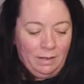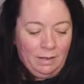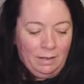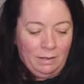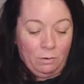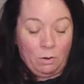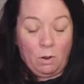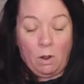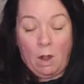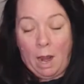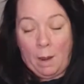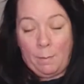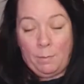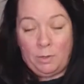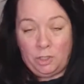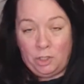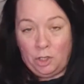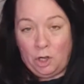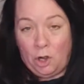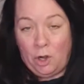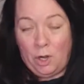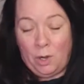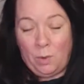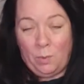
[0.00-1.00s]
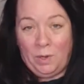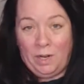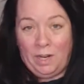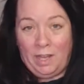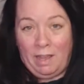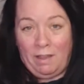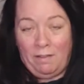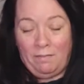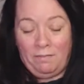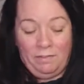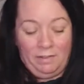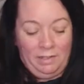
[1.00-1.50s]
or how much yarn I would
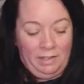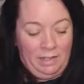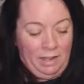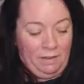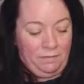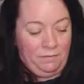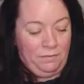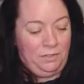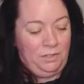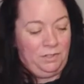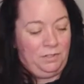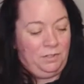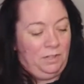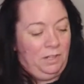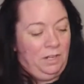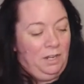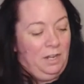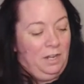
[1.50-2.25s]
have left